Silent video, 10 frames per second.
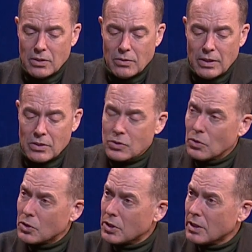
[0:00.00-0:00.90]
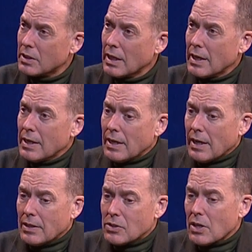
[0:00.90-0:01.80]
Green Associate,
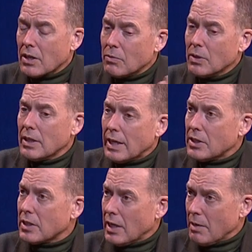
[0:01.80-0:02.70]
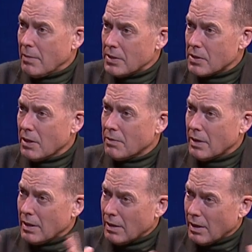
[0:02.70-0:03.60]
and started really educating myself
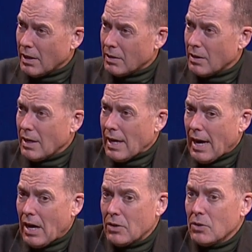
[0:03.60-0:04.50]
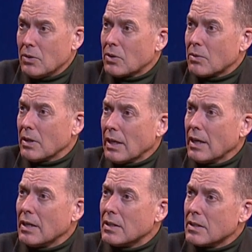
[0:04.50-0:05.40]
on how do you
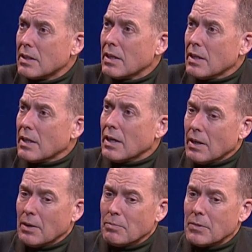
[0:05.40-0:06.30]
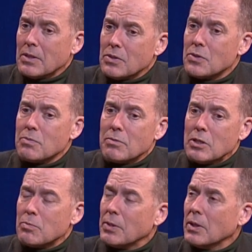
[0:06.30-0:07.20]
create these
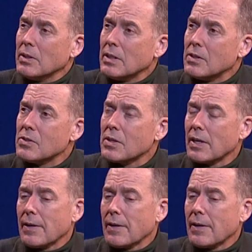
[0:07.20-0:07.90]
buildings.